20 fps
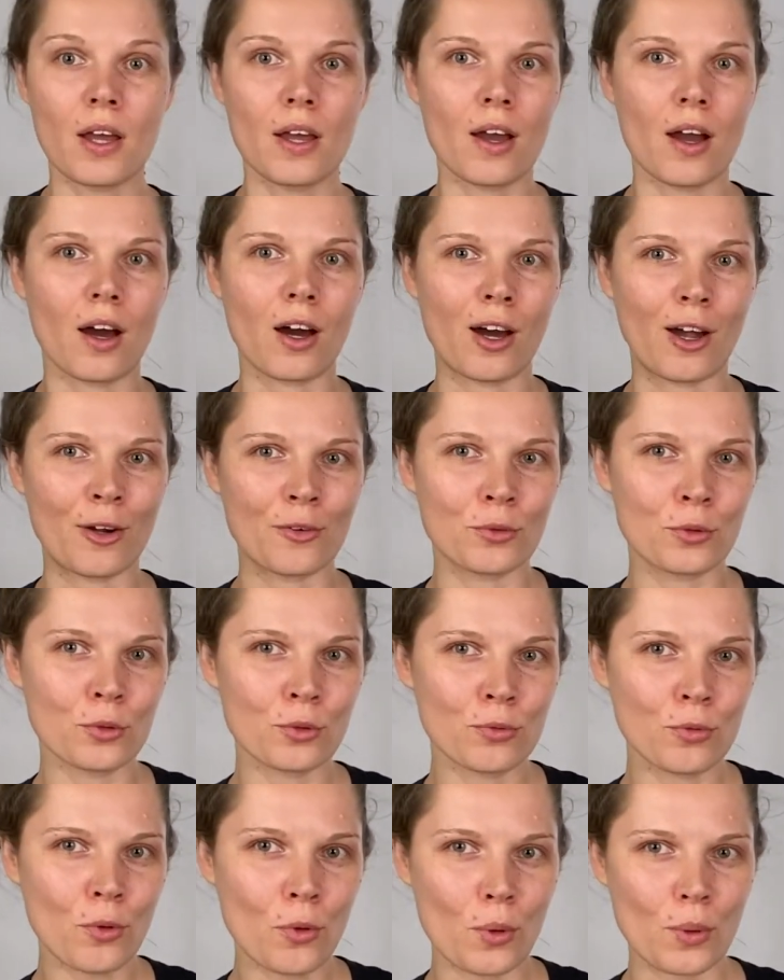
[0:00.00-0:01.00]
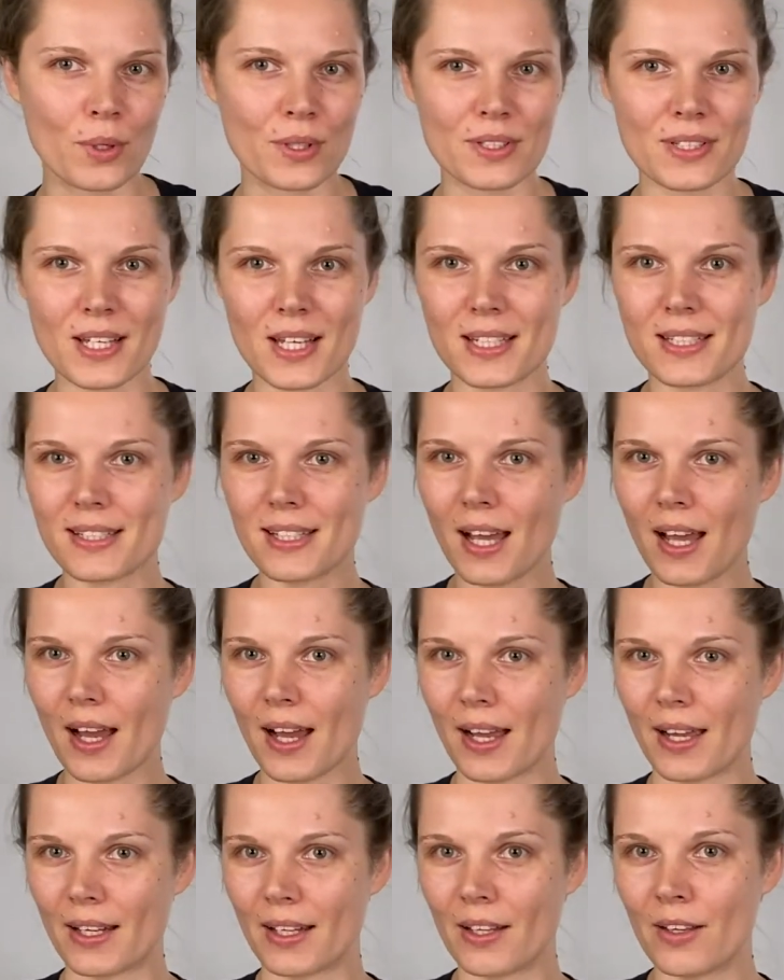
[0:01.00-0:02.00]
Hardwood floors,
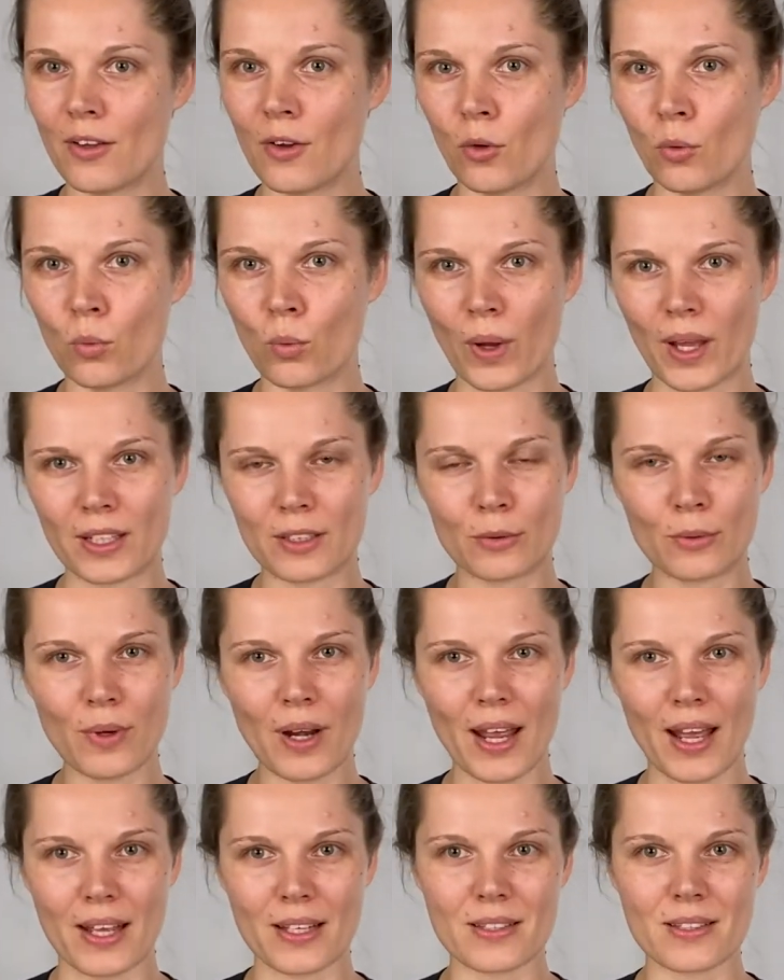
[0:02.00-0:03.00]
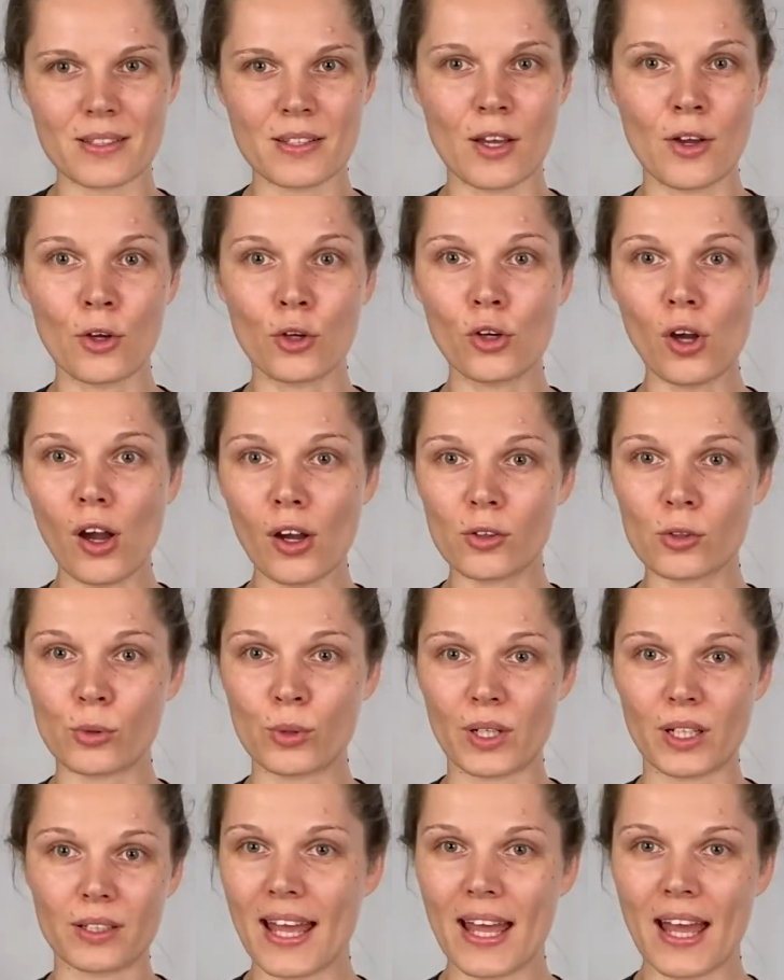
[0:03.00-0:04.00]
tile, wet grass,
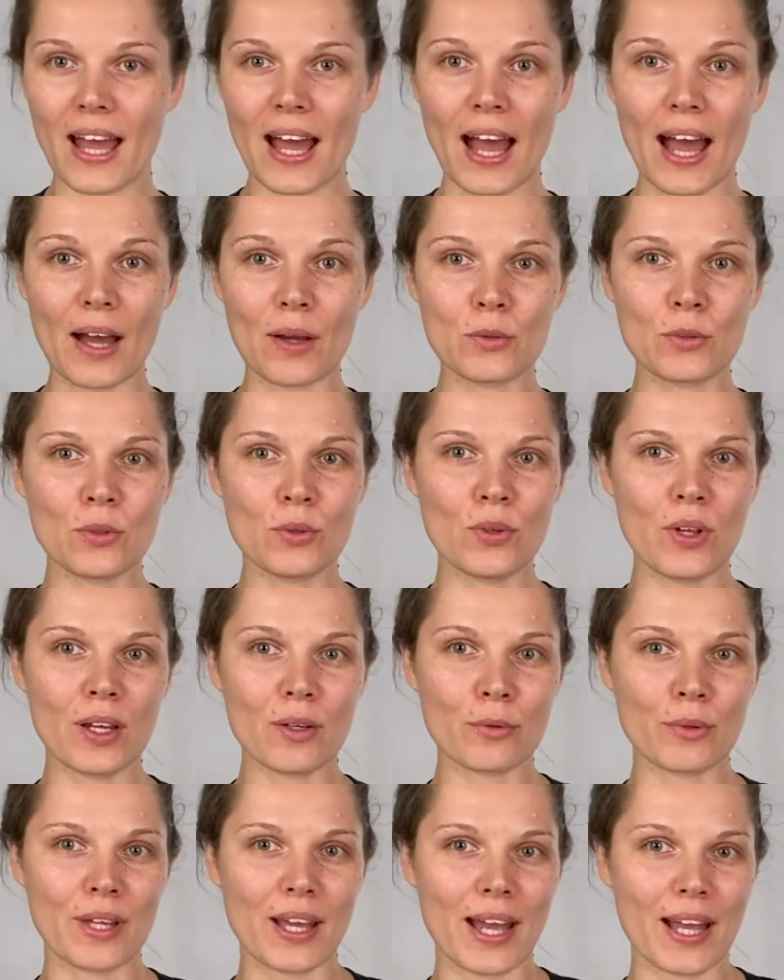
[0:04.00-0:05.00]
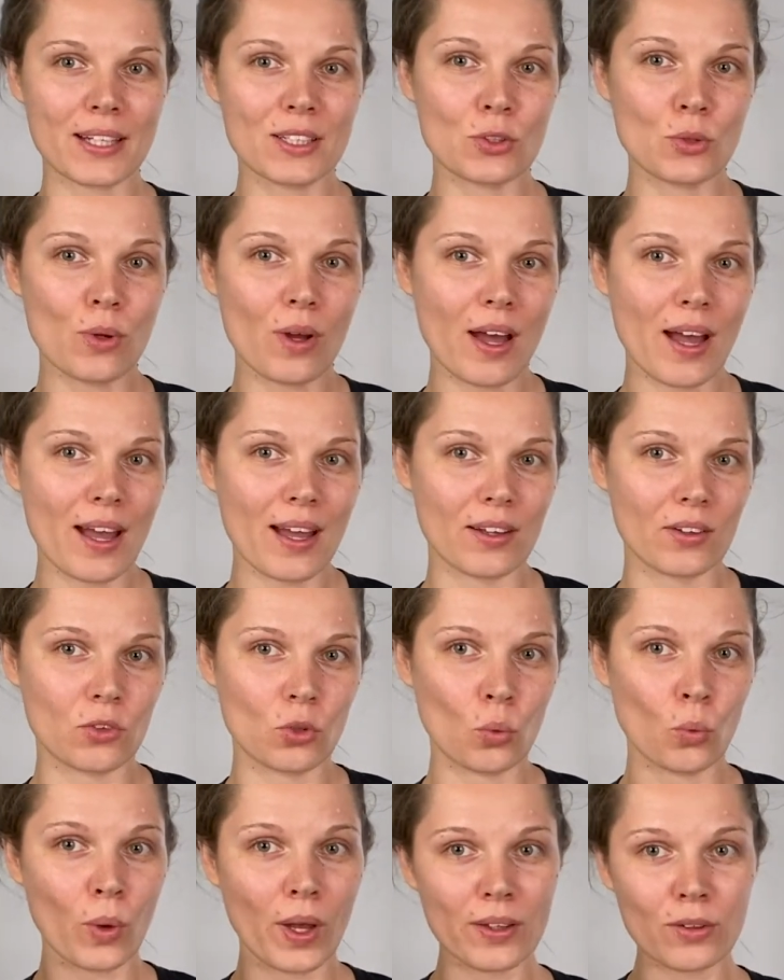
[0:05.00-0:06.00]
concrete. How do they react to height?
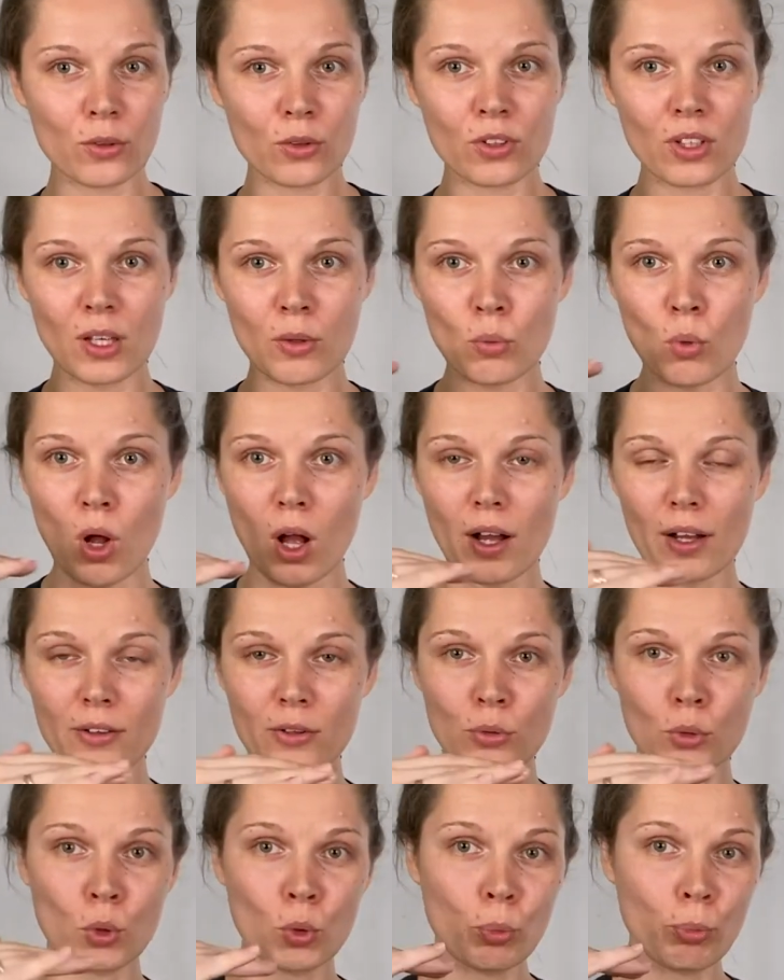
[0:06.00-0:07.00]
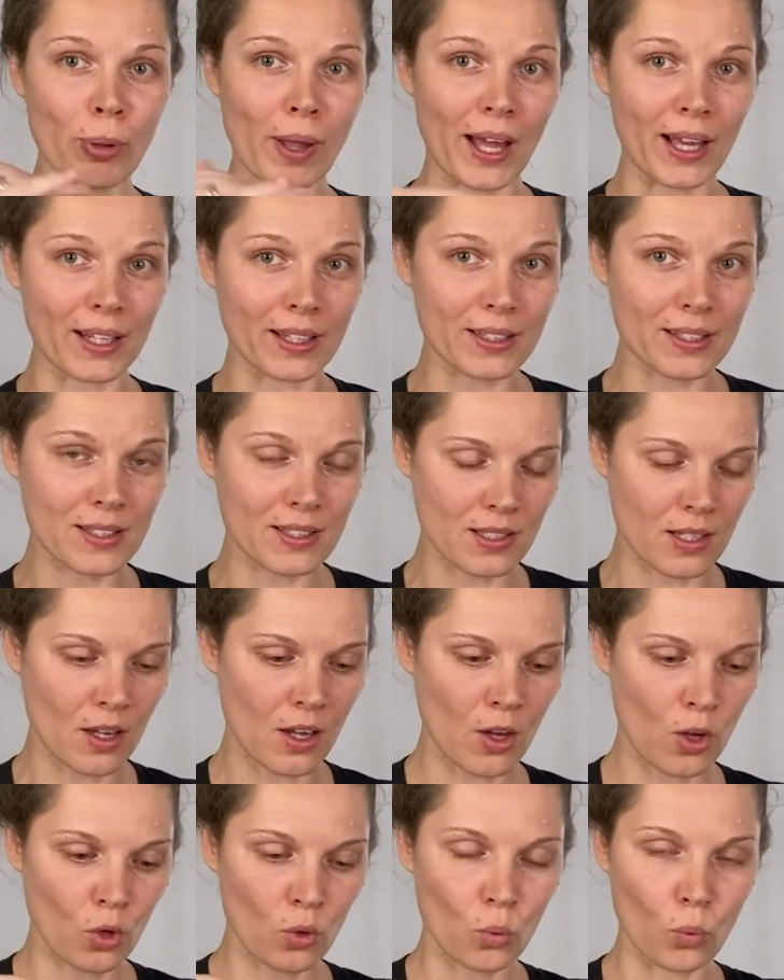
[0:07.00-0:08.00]
Whether they walk through pellets
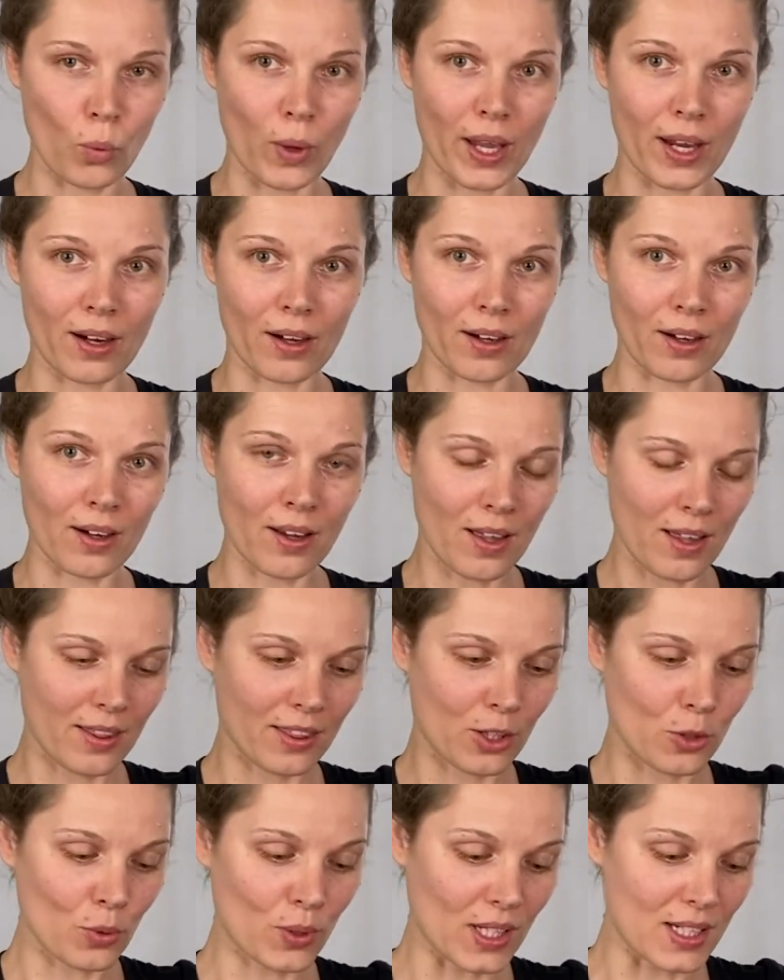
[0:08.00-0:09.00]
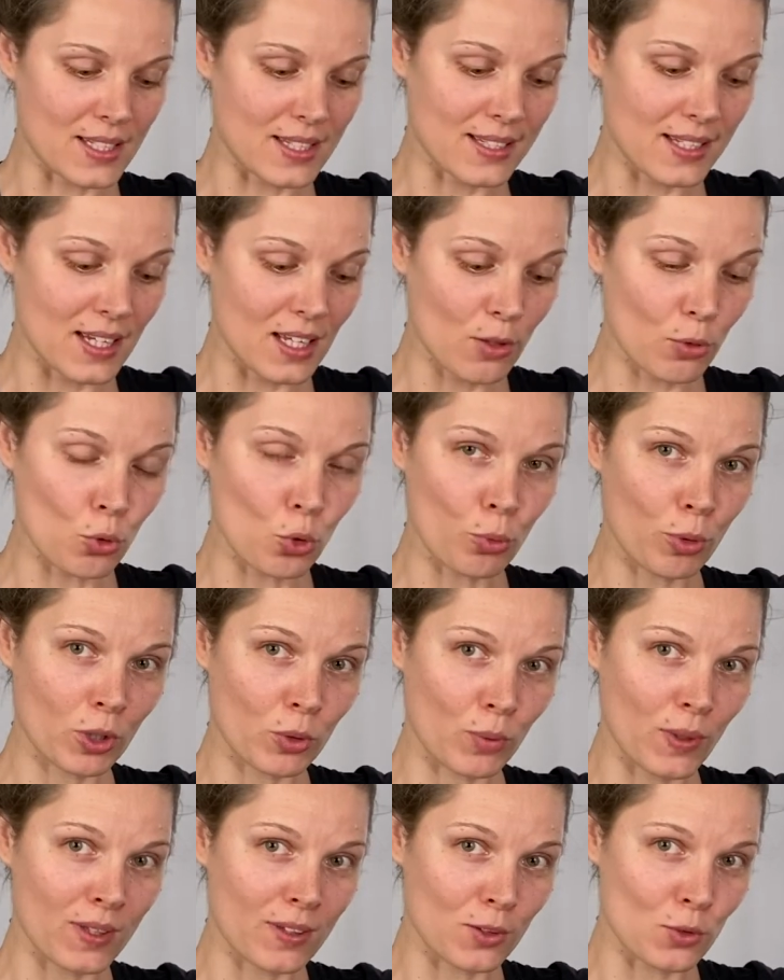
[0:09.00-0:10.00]
where you can see through
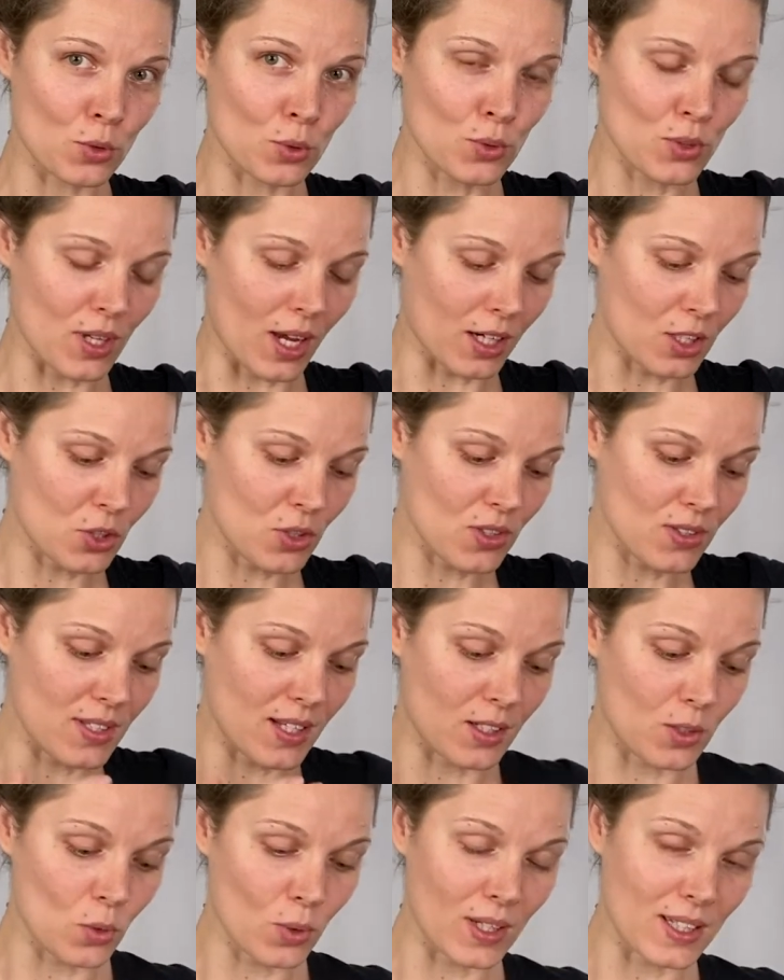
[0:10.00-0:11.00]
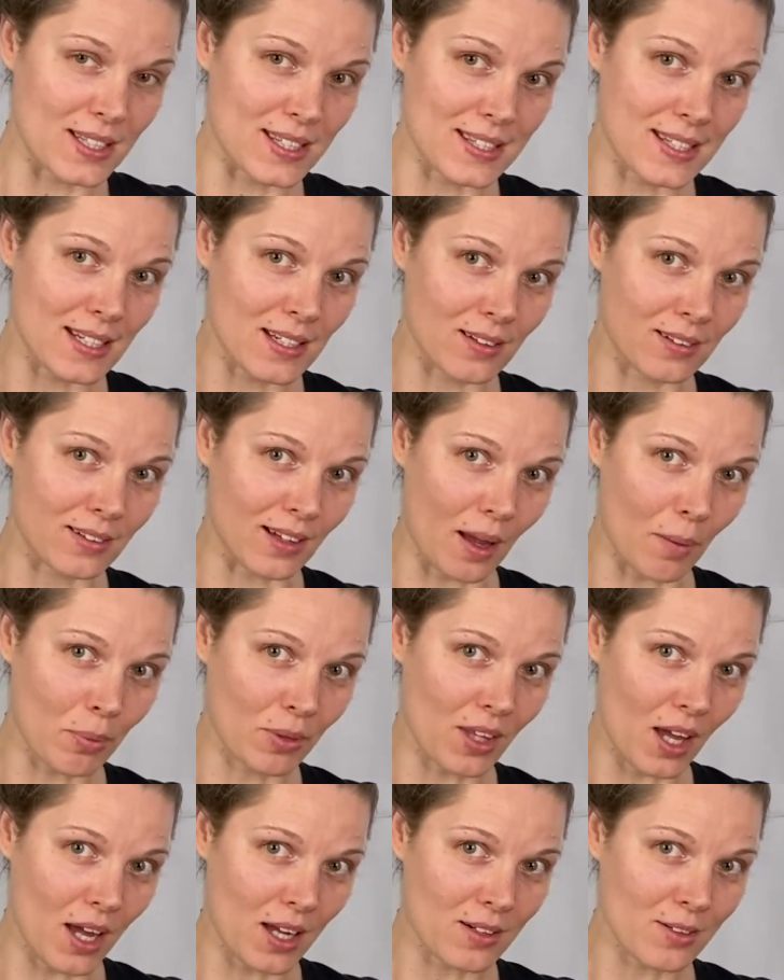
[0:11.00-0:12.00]
between the 2 sections and you can see the
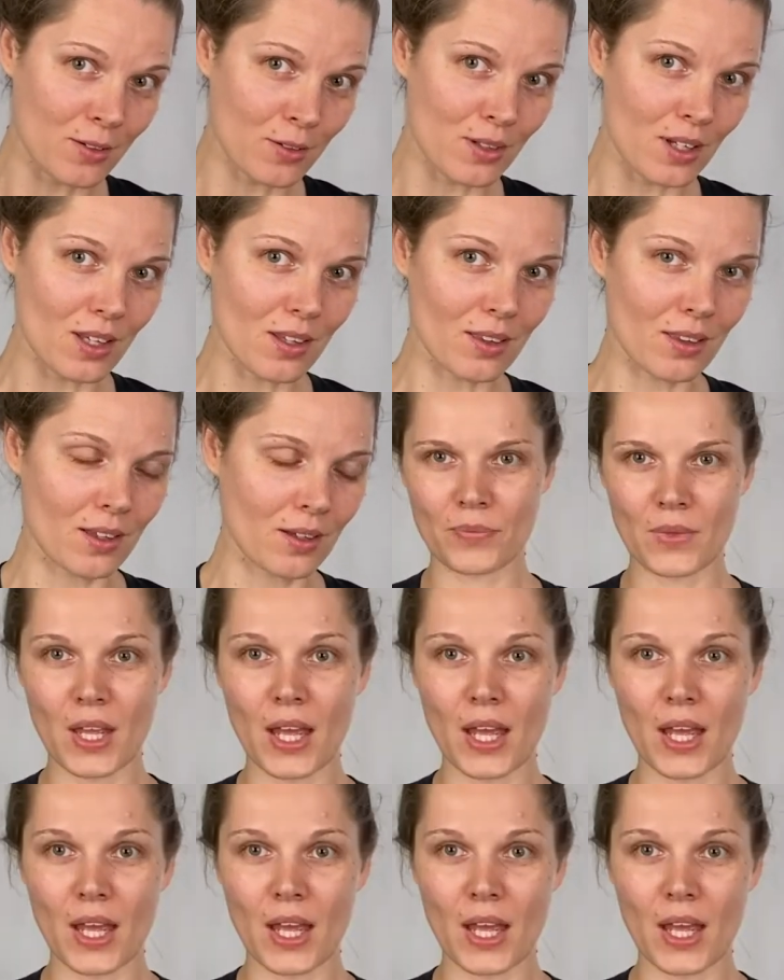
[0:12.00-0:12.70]
depth underneath?